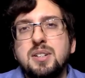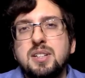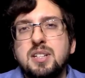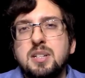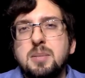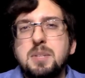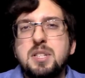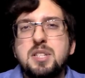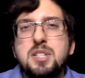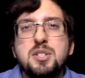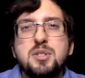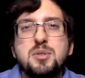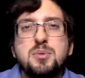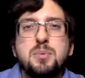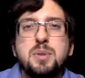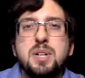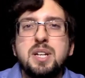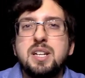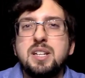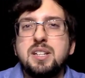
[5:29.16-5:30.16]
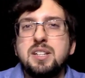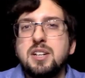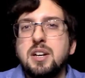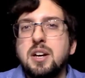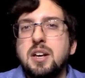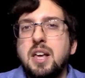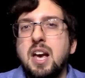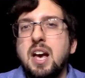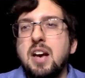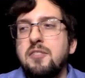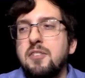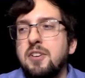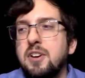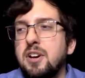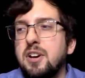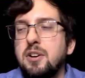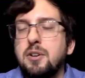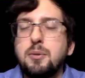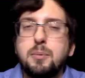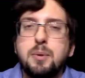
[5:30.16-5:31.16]
little bit sweet
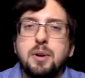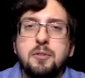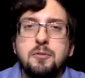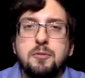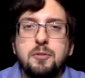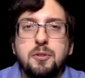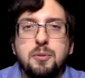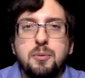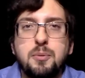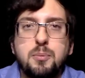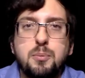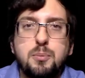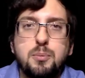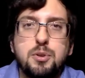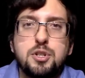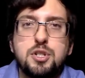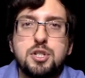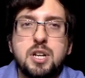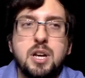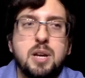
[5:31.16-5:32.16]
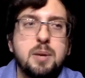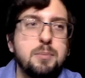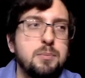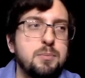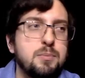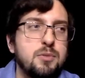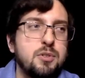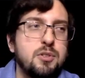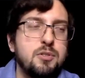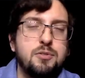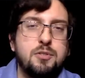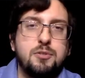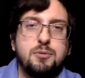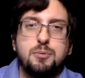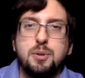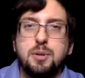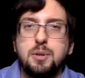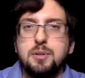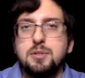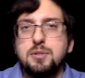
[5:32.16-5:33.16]
goyava or whatever, which time of the
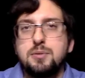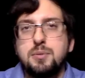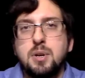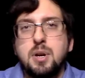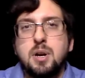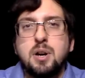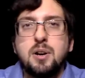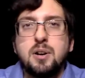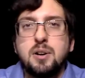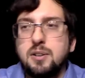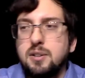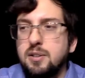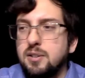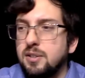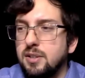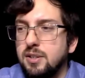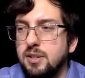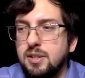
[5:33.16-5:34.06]
fragrance we are,